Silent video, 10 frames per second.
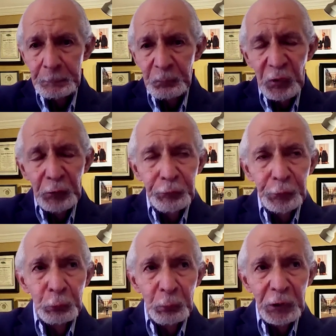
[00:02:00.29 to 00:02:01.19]
few
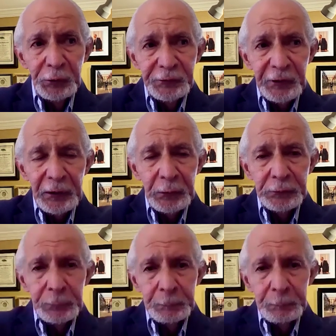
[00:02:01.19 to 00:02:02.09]
months, I
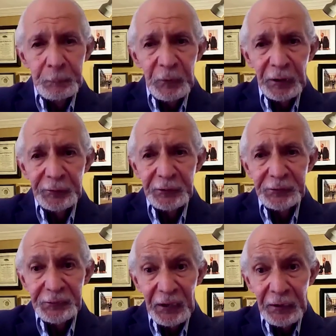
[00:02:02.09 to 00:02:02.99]

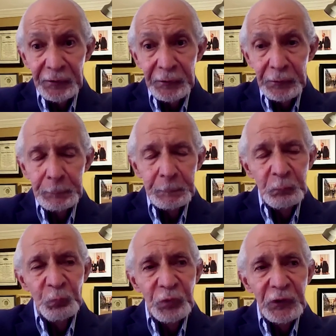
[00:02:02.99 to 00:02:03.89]
understand
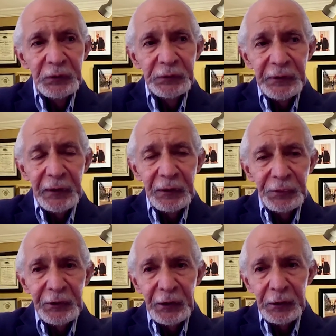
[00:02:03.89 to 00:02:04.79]
that
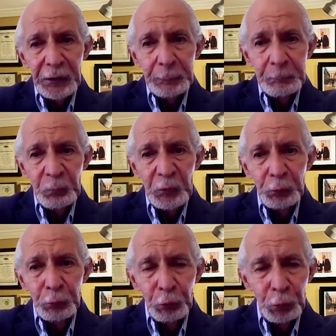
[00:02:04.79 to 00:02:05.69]
they
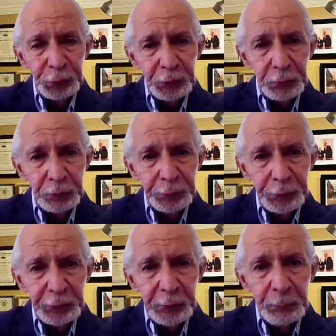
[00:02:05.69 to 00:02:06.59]
wrote to the
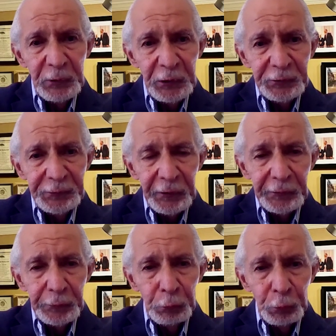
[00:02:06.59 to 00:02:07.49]
minister, they
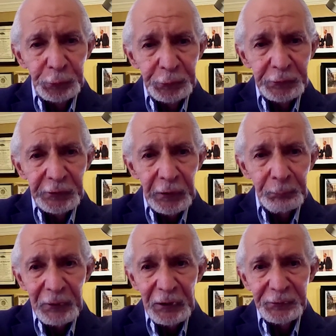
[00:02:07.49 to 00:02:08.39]
wrote to the
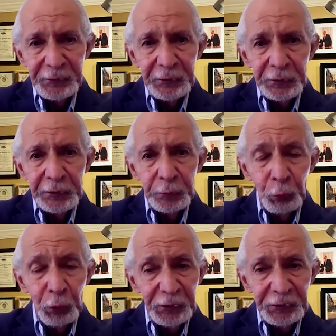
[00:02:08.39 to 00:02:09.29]
ambassador here in
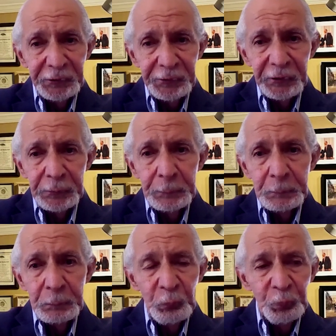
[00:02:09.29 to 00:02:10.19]
Washington,
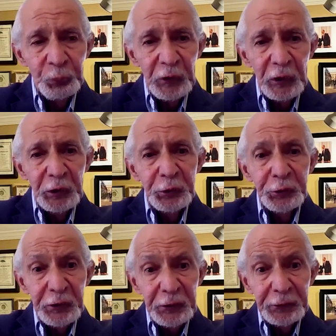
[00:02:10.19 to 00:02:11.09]

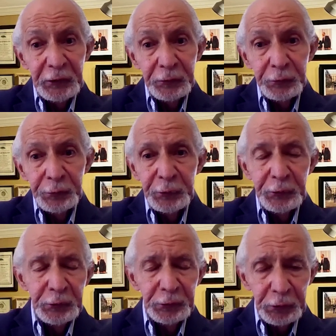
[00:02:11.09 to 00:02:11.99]
seeking to
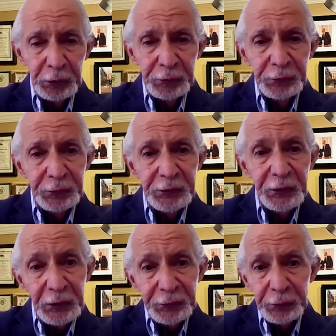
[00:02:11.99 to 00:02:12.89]
discuss these
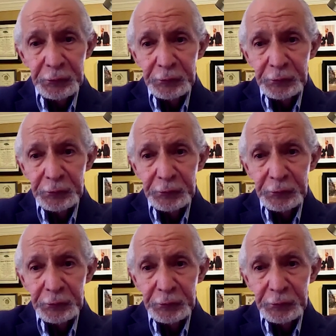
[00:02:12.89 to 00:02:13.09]
issues.